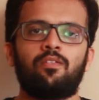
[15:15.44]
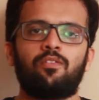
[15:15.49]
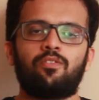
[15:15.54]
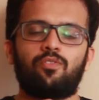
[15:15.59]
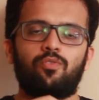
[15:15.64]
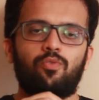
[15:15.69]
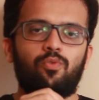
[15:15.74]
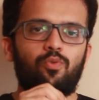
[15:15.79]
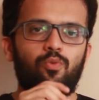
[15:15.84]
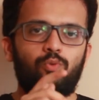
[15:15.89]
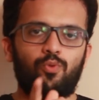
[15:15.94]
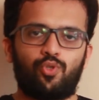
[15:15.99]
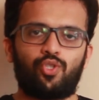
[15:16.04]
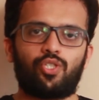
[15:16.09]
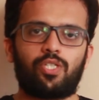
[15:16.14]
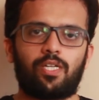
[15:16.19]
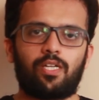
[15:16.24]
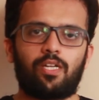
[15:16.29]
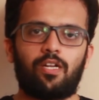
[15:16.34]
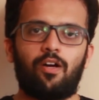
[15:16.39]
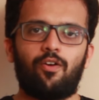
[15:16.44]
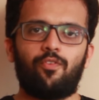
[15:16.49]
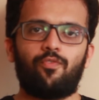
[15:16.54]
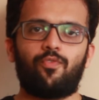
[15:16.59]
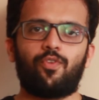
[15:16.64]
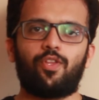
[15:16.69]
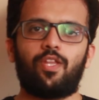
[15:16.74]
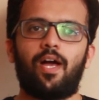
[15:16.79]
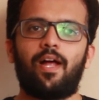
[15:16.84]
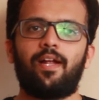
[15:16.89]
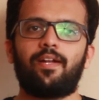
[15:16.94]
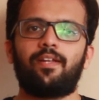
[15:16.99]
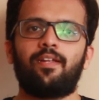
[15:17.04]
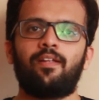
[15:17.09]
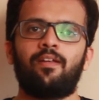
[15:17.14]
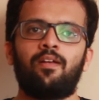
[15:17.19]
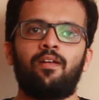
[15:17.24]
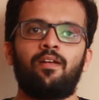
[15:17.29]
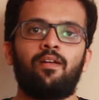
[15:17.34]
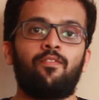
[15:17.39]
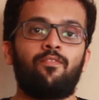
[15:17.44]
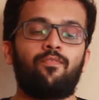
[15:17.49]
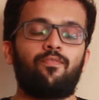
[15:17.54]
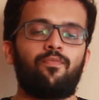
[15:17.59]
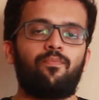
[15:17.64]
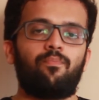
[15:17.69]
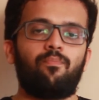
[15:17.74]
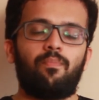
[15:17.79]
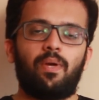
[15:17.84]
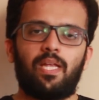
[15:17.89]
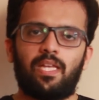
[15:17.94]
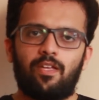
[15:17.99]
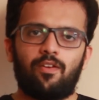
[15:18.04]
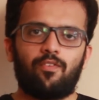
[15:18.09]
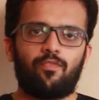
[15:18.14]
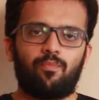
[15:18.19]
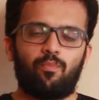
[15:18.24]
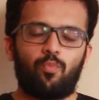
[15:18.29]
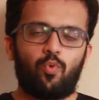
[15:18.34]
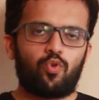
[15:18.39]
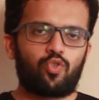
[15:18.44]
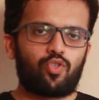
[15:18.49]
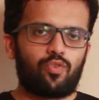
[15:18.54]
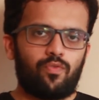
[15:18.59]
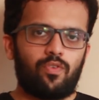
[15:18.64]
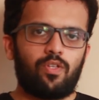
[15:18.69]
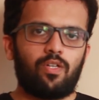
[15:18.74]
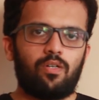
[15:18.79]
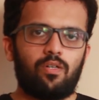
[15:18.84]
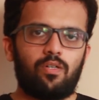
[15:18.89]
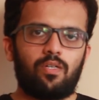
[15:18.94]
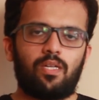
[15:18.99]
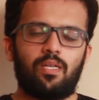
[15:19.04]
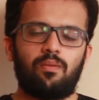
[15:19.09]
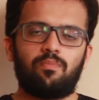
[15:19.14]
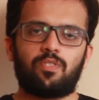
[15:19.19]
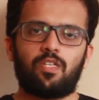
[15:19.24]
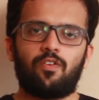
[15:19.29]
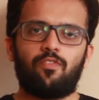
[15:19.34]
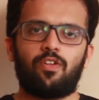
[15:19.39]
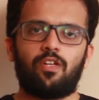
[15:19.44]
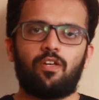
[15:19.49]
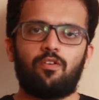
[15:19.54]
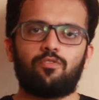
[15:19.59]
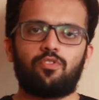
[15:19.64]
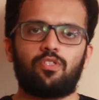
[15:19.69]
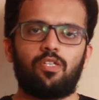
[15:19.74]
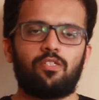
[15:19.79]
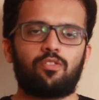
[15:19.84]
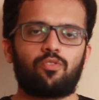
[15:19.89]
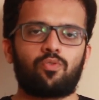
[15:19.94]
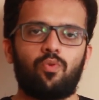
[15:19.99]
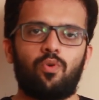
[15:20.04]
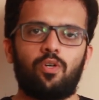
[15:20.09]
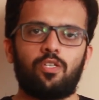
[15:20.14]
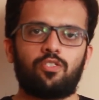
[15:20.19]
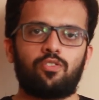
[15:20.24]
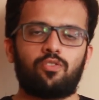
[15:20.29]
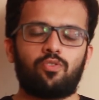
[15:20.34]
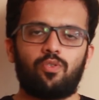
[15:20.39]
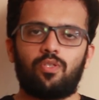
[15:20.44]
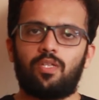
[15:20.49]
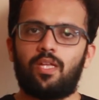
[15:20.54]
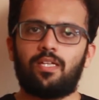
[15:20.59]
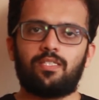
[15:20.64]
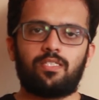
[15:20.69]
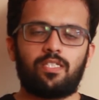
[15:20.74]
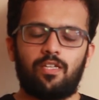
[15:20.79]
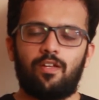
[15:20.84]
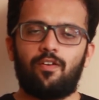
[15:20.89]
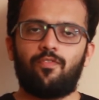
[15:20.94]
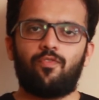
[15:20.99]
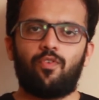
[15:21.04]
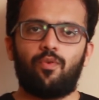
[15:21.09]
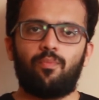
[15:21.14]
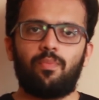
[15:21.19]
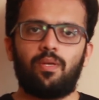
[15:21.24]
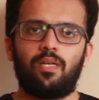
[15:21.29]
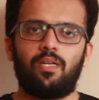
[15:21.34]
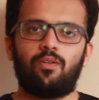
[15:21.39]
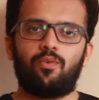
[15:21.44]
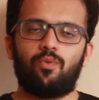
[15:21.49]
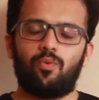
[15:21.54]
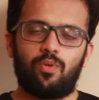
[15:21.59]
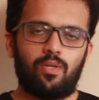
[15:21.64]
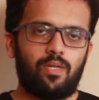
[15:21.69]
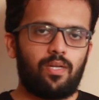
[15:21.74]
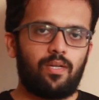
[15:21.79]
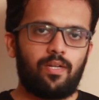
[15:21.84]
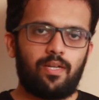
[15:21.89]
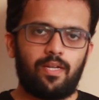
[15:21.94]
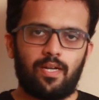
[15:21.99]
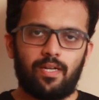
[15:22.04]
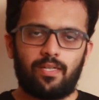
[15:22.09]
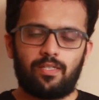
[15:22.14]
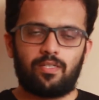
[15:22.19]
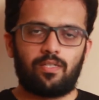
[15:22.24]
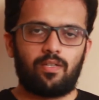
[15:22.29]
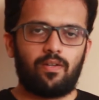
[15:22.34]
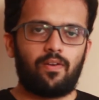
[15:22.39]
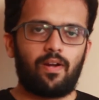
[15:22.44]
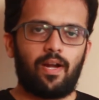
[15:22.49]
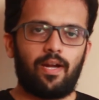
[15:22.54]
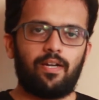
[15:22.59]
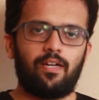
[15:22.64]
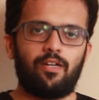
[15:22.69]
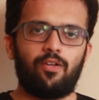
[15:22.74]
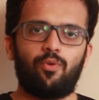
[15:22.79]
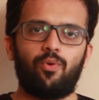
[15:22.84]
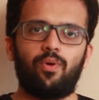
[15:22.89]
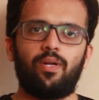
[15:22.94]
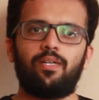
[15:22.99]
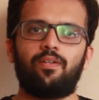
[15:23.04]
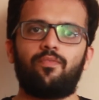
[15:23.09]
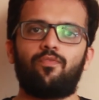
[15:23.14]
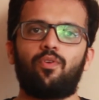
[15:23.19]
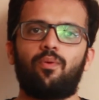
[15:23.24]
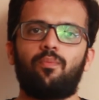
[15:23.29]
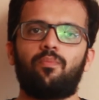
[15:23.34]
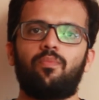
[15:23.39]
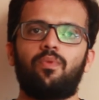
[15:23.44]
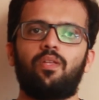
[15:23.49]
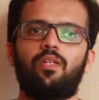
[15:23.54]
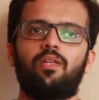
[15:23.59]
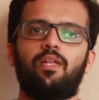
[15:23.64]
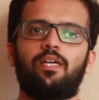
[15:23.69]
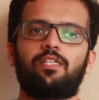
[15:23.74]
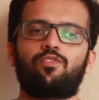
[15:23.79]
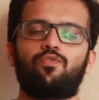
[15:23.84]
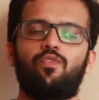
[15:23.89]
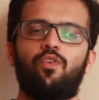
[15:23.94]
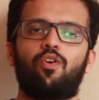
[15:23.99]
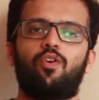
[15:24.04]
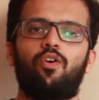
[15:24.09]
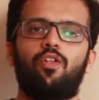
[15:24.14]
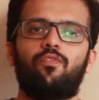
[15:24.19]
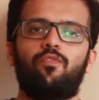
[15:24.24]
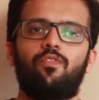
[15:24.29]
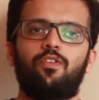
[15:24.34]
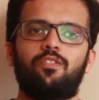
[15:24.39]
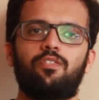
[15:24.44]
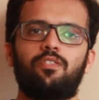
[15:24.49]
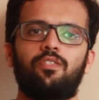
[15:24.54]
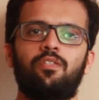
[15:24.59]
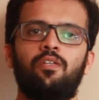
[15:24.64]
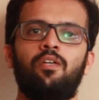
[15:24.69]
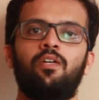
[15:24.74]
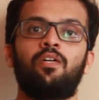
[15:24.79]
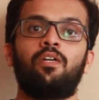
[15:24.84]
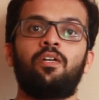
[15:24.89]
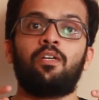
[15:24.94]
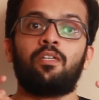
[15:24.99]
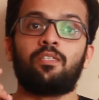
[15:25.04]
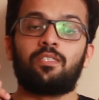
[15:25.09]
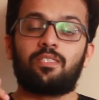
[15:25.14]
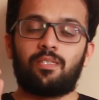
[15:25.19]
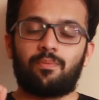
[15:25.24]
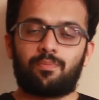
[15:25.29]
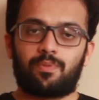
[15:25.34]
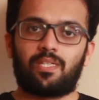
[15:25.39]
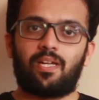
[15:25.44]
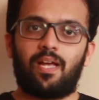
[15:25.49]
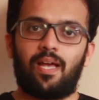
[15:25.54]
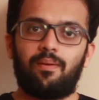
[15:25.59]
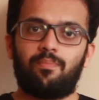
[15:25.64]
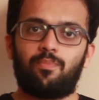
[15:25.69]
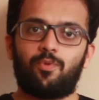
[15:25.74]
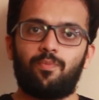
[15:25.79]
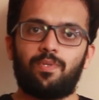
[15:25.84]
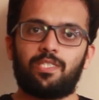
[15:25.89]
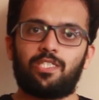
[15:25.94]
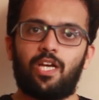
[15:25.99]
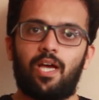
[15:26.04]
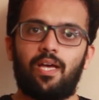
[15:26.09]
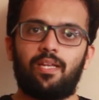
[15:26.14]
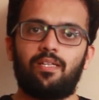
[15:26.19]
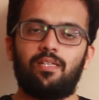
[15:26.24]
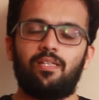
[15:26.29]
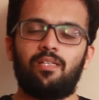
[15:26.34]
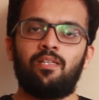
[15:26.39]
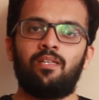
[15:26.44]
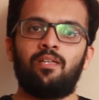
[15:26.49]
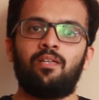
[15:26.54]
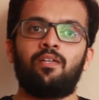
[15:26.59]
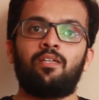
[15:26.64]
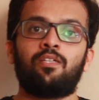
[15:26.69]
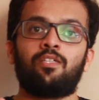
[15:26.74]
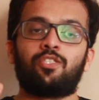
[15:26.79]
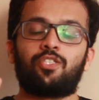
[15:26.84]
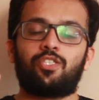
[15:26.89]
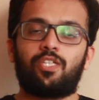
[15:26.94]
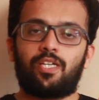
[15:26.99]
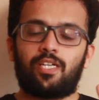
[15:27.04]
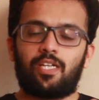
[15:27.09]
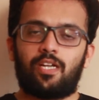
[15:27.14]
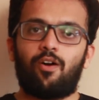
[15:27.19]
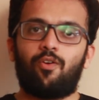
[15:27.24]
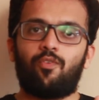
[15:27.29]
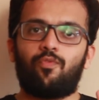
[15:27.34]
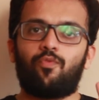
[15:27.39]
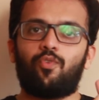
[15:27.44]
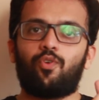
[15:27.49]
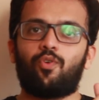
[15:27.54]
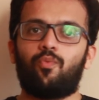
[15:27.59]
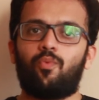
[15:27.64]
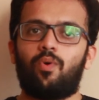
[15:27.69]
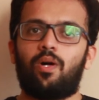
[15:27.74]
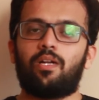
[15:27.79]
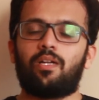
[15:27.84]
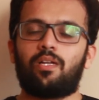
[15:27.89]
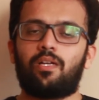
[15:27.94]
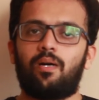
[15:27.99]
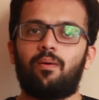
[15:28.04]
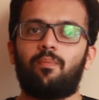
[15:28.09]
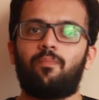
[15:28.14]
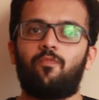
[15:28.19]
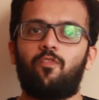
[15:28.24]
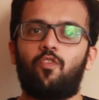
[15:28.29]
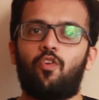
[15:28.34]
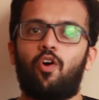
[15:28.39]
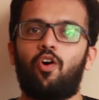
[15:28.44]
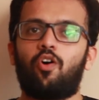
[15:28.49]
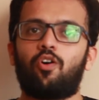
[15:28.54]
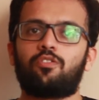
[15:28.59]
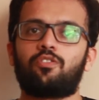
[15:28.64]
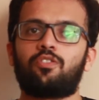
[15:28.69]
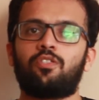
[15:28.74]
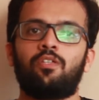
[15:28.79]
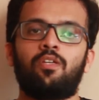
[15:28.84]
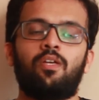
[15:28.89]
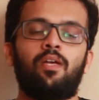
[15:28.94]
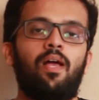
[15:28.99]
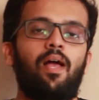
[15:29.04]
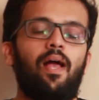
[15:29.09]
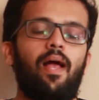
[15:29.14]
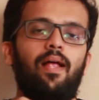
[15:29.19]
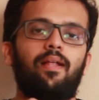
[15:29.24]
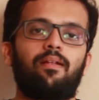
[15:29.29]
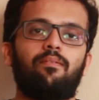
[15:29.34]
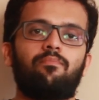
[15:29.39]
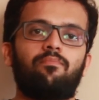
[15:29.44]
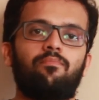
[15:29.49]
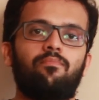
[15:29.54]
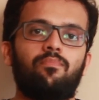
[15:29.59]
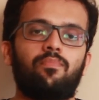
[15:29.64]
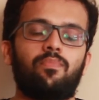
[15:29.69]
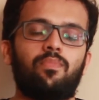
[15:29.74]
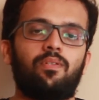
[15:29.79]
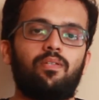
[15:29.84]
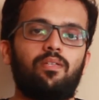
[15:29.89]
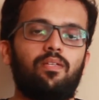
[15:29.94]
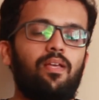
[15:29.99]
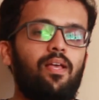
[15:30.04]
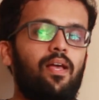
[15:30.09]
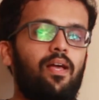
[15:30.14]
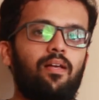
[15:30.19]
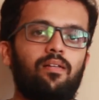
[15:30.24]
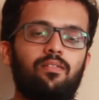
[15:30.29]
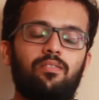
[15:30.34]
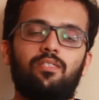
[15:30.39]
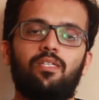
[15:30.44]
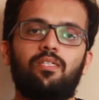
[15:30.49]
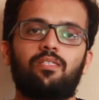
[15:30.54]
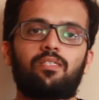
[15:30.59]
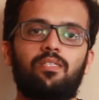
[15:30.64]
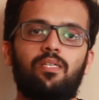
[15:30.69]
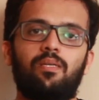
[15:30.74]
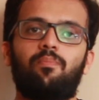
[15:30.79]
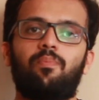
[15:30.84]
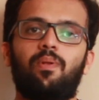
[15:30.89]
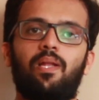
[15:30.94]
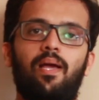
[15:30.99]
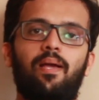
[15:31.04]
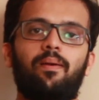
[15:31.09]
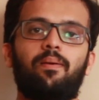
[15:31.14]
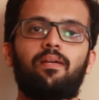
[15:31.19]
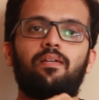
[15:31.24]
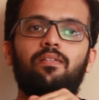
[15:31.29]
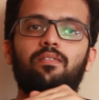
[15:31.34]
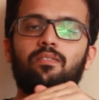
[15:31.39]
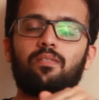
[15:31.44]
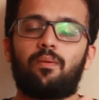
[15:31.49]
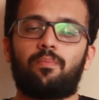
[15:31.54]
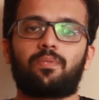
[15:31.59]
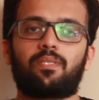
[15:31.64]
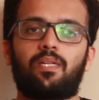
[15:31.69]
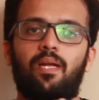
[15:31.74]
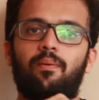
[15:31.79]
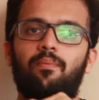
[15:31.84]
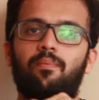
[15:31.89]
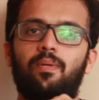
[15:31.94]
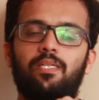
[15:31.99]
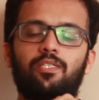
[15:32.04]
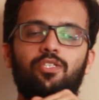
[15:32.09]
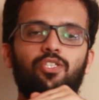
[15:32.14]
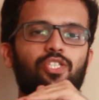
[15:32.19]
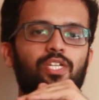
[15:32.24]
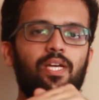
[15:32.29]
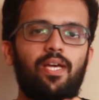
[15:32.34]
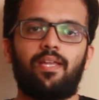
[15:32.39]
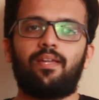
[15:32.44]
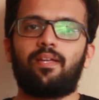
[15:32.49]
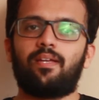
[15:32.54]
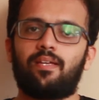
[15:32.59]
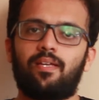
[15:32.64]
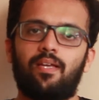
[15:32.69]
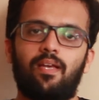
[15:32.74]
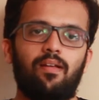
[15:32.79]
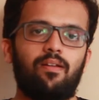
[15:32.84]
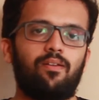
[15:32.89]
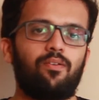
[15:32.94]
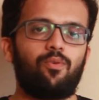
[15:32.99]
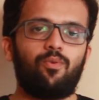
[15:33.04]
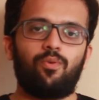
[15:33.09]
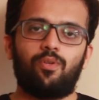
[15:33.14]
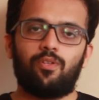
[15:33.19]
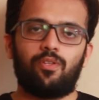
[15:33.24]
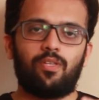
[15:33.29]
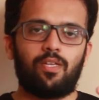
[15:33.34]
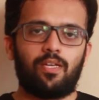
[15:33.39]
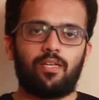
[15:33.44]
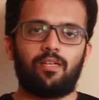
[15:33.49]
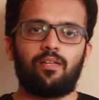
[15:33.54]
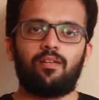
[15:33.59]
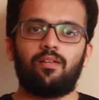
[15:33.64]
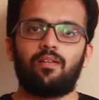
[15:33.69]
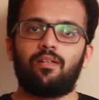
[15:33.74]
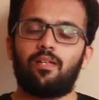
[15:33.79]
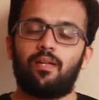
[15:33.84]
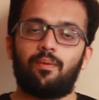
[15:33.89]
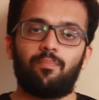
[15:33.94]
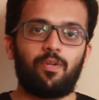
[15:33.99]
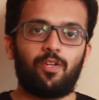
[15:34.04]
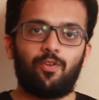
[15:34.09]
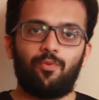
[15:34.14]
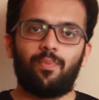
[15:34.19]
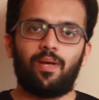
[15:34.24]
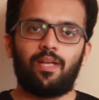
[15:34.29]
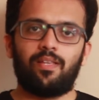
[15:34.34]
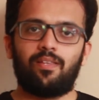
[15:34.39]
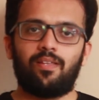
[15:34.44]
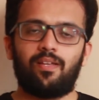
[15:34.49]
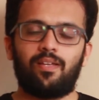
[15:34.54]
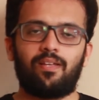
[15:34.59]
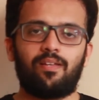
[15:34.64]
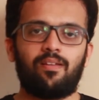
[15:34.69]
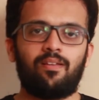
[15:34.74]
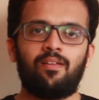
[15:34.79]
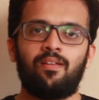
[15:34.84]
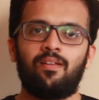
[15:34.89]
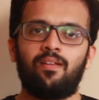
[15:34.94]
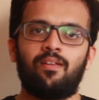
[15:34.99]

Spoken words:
So do stick around for that. Most of the teams have announced their squads, so that's enough for me to get right into it from the next vlog onwards. Subscribe to my channel, stick around for World Cup vlogs, and yeah, just keep liking, subscribing, sharing, and do your thing. Let me do my thing.